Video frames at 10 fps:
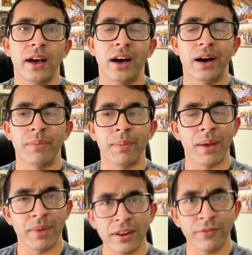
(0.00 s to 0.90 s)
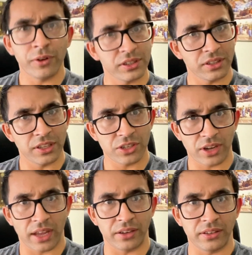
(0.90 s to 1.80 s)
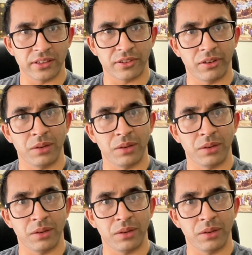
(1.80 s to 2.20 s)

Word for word: Uh, but my main focus on this channel is going